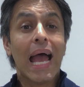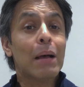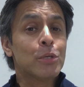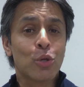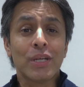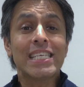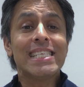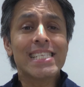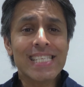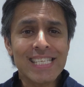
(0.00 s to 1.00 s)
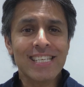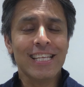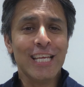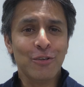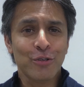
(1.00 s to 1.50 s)
Amazon
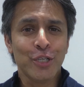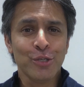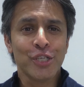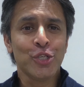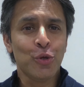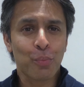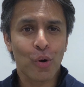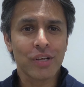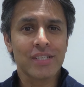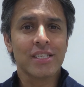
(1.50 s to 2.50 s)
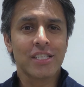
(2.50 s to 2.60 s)
consistently introduces new products and